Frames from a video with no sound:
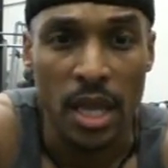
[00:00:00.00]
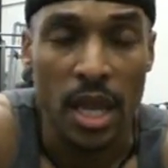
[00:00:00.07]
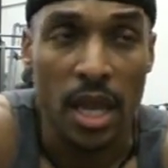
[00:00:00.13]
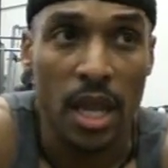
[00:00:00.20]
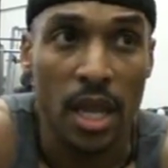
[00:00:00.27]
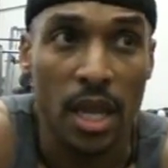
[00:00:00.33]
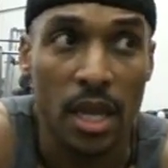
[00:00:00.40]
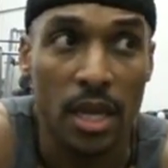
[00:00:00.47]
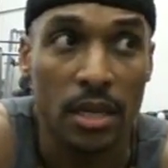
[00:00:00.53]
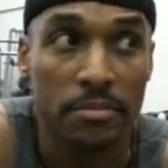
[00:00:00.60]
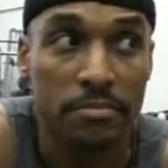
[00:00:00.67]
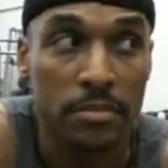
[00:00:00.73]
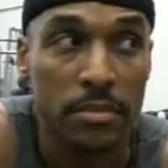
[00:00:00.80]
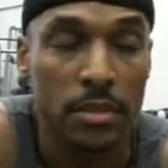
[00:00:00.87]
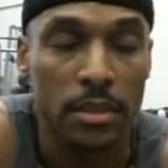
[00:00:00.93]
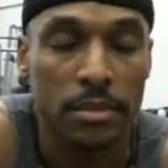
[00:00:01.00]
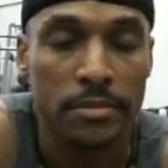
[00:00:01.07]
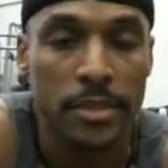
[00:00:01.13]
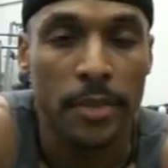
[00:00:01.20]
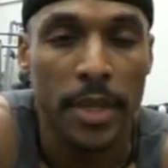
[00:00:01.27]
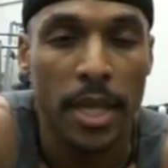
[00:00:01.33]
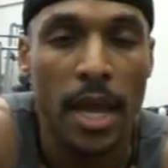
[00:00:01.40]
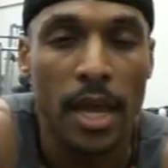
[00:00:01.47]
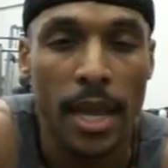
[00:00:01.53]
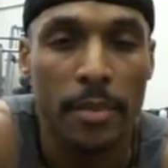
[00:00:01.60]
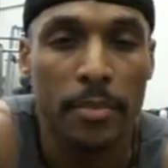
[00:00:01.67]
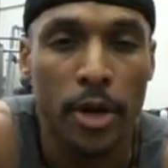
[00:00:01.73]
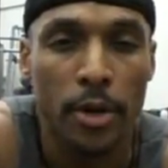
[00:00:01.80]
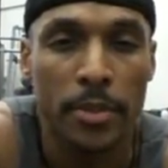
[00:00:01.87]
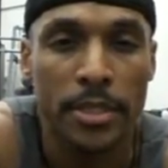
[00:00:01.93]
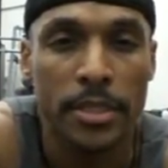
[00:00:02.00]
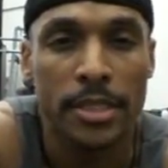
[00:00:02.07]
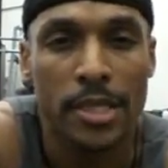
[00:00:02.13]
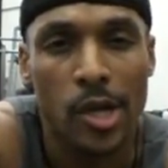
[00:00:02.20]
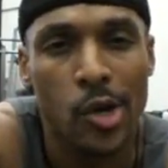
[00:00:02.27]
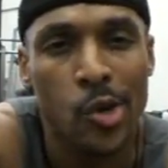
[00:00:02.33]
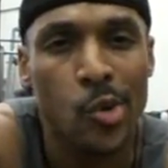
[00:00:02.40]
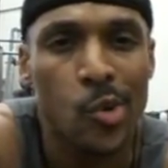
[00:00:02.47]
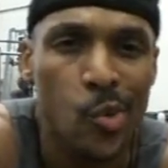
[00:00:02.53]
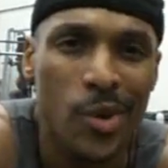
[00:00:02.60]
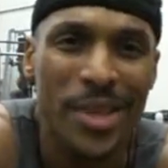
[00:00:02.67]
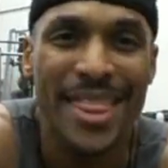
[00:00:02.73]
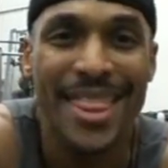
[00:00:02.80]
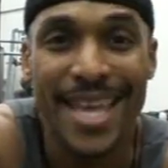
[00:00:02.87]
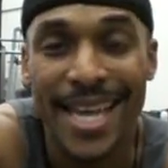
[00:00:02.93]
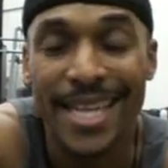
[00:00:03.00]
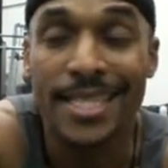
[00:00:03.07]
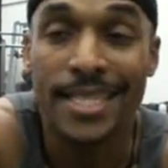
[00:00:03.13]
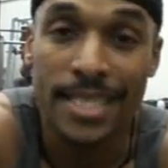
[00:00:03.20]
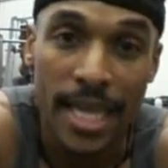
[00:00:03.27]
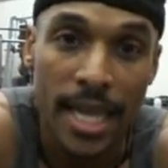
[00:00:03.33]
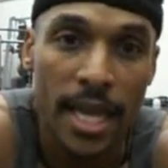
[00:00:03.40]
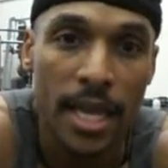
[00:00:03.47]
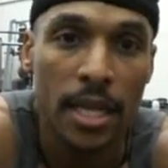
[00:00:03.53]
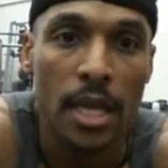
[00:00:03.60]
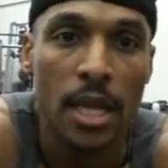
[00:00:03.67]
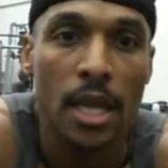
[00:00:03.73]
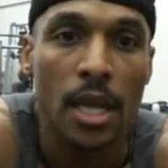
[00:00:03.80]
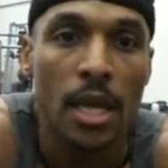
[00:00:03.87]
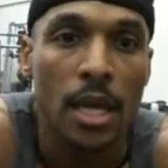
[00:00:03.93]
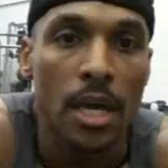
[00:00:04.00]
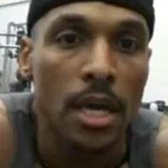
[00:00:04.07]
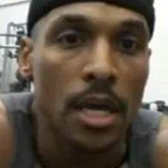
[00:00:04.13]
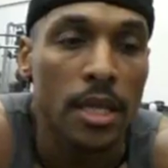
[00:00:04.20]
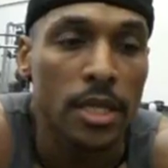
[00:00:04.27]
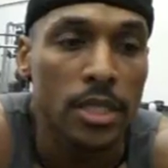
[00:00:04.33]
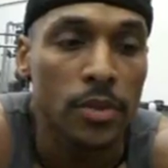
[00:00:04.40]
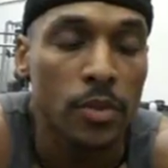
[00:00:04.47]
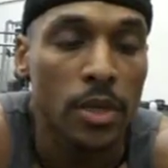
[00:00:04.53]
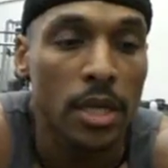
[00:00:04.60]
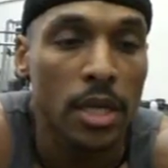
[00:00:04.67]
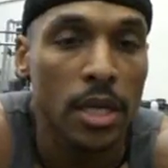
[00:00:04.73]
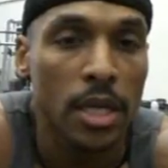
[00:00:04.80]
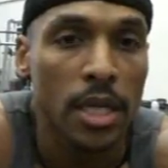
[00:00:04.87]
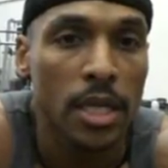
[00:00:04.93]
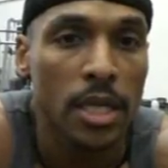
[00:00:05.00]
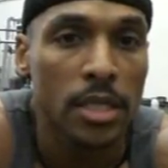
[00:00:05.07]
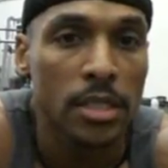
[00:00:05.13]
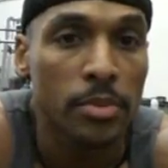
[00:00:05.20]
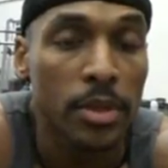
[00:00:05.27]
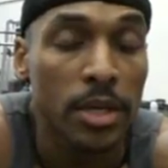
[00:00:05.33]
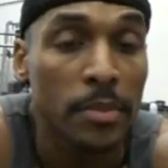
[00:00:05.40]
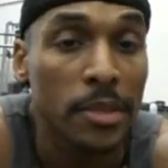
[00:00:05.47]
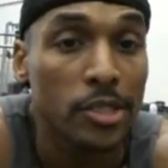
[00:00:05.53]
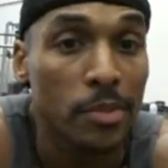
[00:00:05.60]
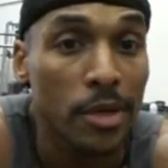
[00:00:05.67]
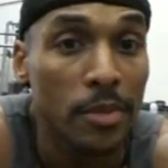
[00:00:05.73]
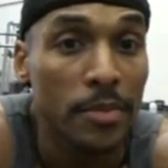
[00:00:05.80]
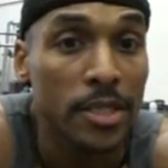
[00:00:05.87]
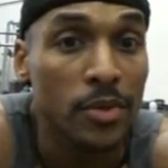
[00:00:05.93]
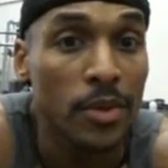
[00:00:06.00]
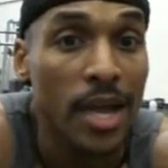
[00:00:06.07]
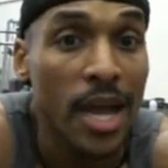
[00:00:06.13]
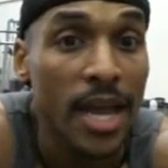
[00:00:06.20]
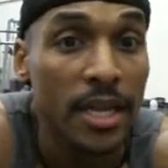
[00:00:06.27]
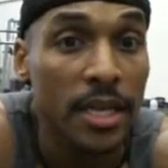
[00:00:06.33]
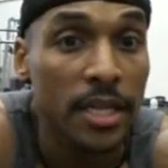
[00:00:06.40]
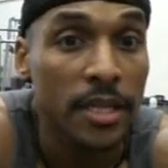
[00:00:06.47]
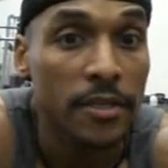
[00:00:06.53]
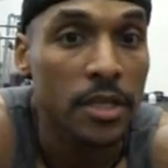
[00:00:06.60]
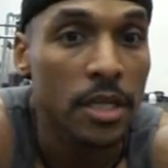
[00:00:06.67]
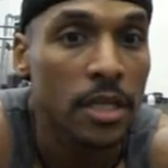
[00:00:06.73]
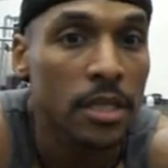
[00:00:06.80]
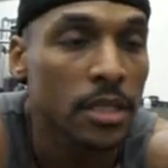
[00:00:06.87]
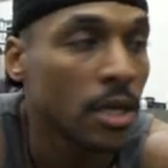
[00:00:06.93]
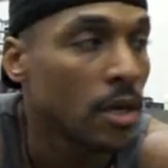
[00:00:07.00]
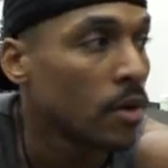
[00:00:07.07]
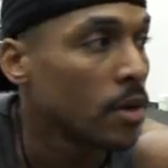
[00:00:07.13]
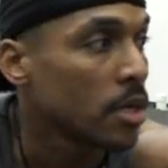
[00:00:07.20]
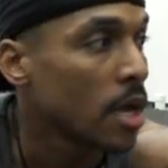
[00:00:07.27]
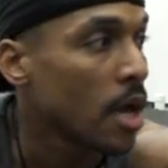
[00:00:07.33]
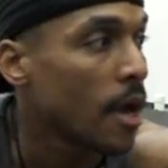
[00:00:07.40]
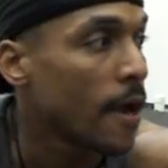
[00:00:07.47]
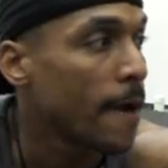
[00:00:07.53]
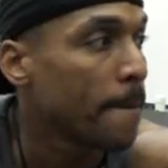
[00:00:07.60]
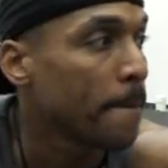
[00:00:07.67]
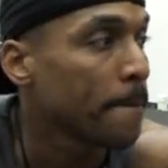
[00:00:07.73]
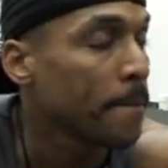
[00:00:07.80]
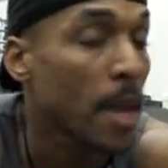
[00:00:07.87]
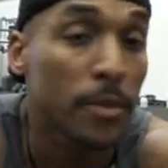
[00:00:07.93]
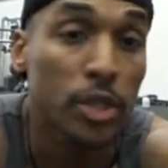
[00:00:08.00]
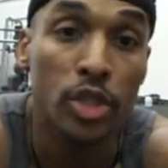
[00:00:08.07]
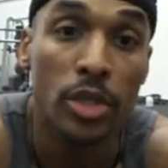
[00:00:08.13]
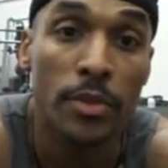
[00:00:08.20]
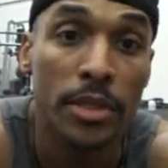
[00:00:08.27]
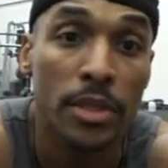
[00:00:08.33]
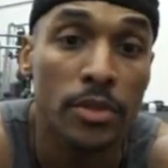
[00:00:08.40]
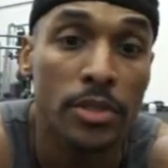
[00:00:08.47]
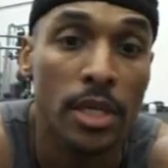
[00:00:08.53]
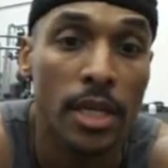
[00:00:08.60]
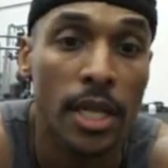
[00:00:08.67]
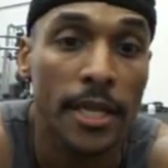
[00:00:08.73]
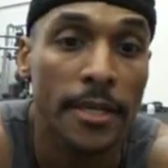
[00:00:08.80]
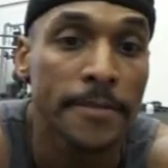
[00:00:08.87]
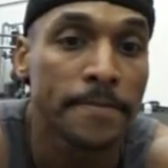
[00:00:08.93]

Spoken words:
And I mean, I like burpees. So with that said, this one is pretty much burpees with high knees. So I'm gonna show you what those look like.